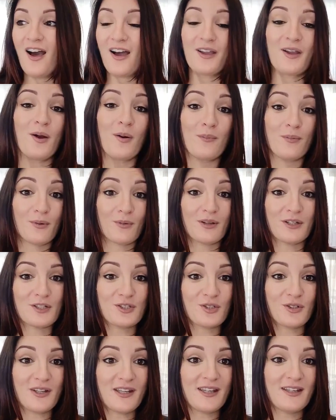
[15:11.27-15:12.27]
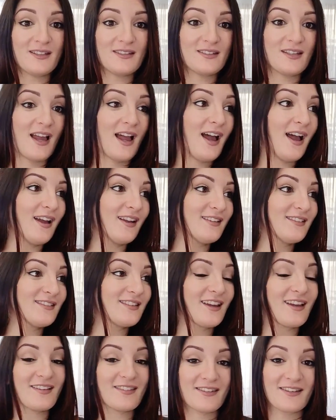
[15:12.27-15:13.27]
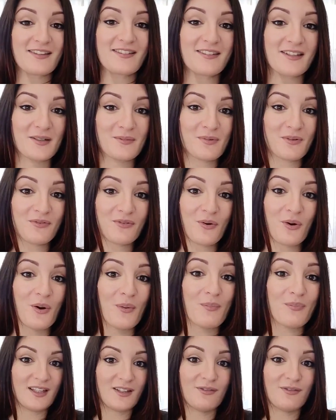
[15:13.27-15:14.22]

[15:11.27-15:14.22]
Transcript: I hope you enjoy it, and as I said before,